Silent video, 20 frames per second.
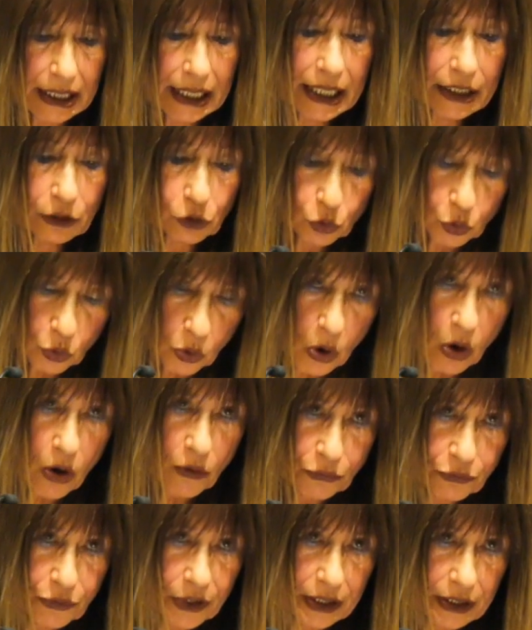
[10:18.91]
and to
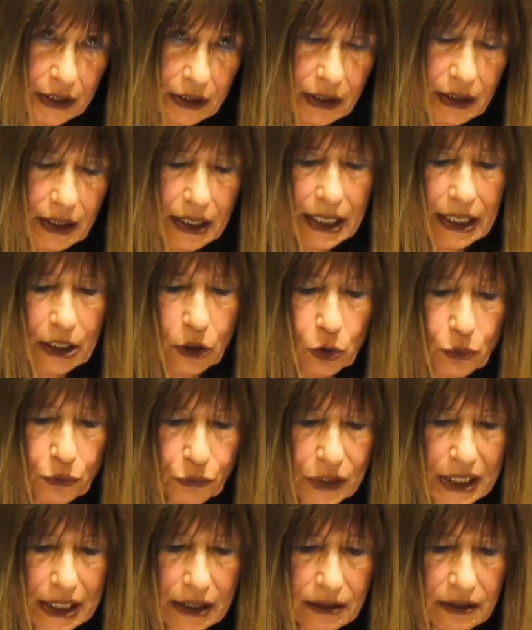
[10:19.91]
offer a
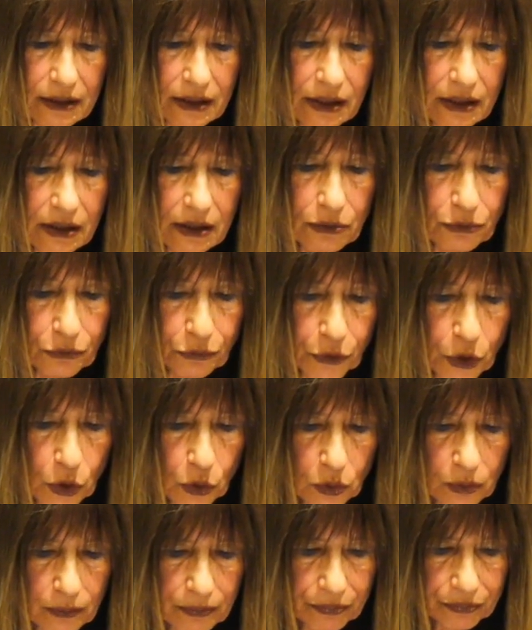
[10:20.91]
conflicting
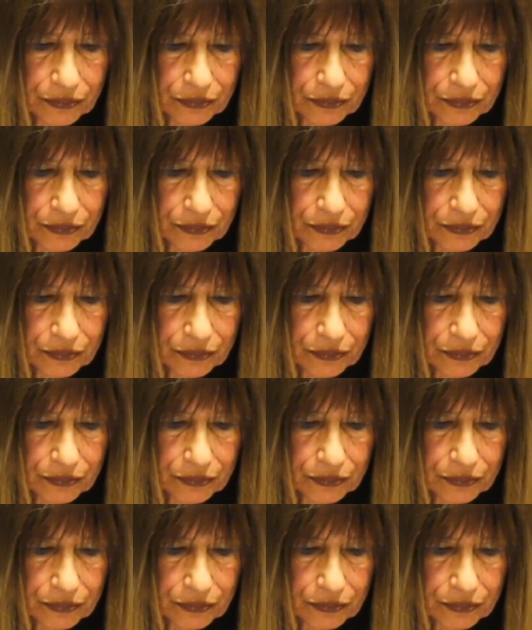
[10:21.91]
view.